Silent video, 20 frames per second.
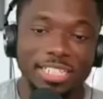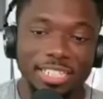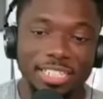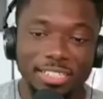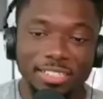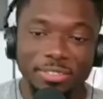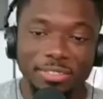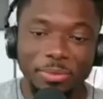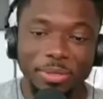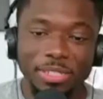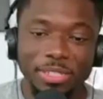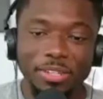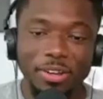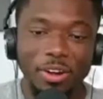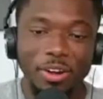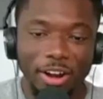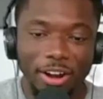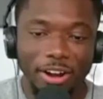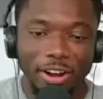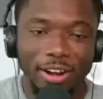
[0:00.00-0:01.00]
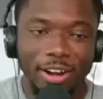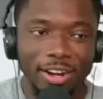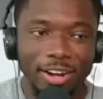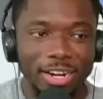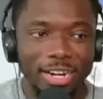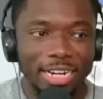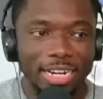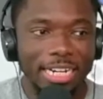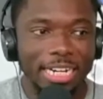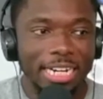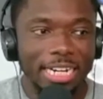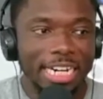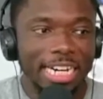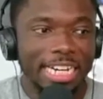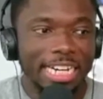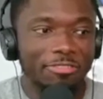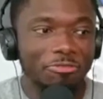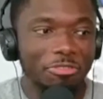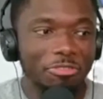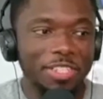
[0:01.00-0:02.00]
All right, cool. Saw her
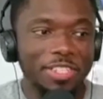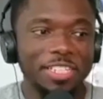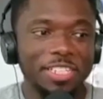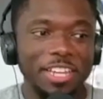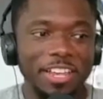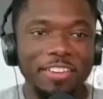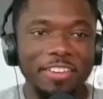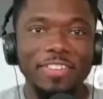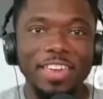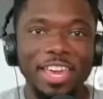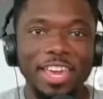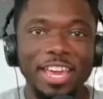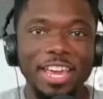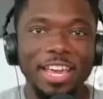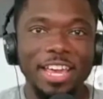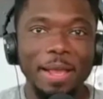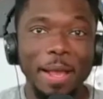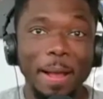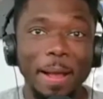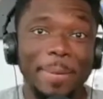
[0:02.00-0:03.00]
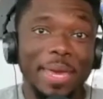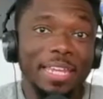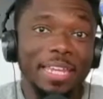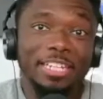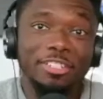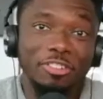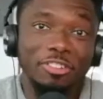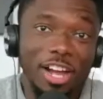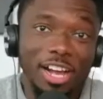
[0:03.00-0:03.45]
receive a, a Bentley truck